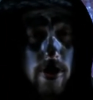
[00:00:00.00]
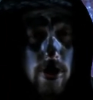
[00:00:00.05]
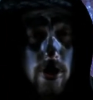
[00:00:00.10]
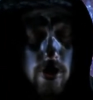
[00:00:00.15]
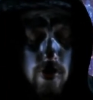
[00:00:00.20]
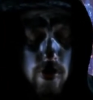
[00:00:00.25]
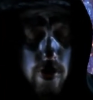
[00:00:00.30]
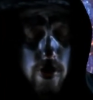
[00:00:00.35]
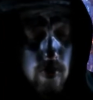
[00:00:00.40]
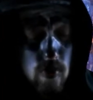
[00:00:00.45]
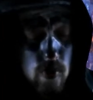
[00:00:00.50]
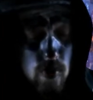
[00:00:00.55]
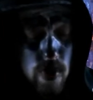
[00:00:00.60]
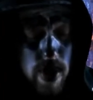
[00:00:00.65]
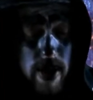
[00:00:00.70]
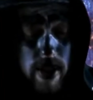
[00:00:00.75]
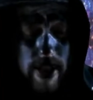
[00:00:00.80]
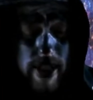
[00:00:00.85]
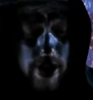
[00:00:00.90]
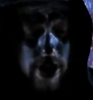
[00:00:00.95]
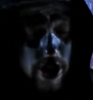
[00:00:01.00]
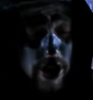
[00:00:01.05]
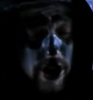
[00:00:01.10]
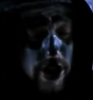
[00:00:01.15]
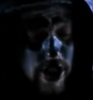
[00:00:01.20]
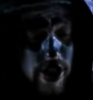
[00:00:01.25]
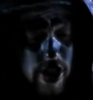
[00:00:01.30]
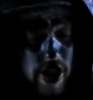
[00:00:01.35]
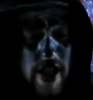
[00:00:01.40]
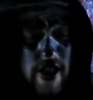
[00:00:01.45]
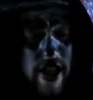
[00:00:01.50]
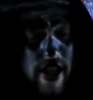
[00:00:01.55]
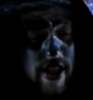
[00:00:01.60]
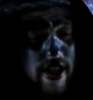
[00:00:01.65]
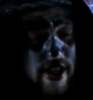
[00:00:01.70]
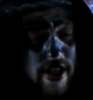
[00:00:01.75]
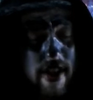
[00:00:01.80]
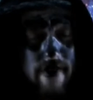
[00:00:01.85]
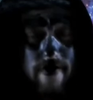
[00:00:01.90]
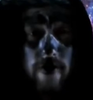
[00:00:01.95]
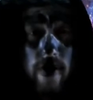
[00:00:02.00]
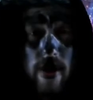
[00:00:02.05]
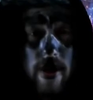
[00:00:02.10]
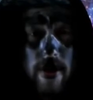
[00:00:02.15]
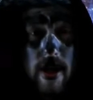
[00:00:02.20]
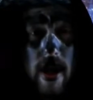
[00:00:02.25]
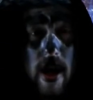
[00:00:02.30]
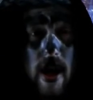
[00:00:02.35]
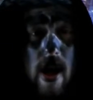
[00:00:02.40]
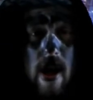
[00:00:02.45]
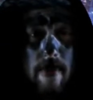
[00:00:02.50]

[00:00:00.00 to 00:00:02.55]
so you can really just see the difference